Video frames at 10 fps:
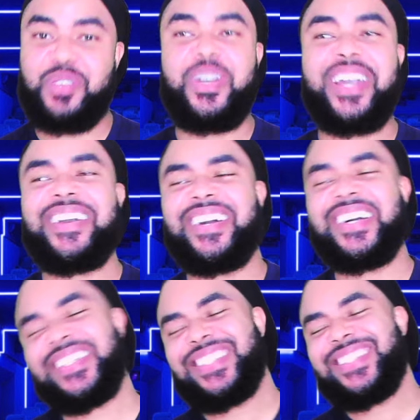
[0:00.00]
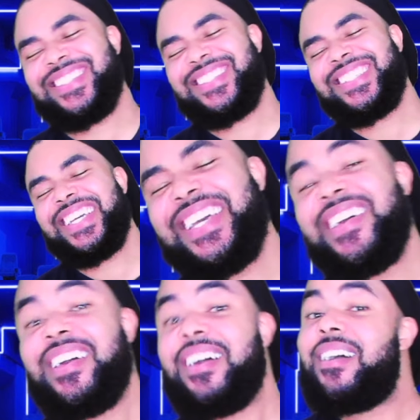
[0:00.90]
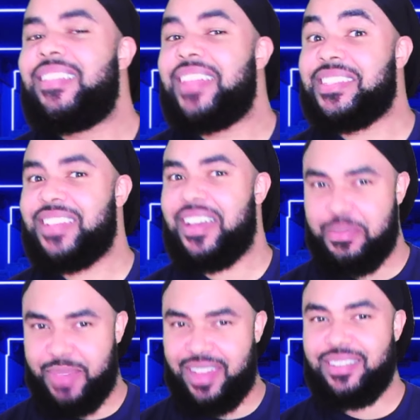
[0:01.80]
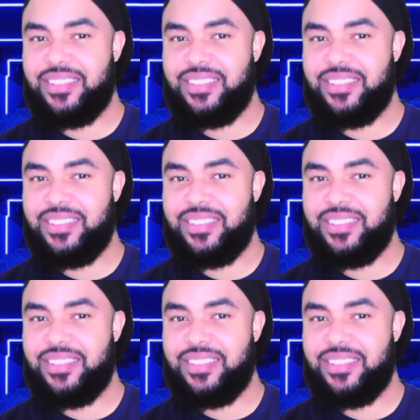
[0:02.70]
Well, let's talk about it.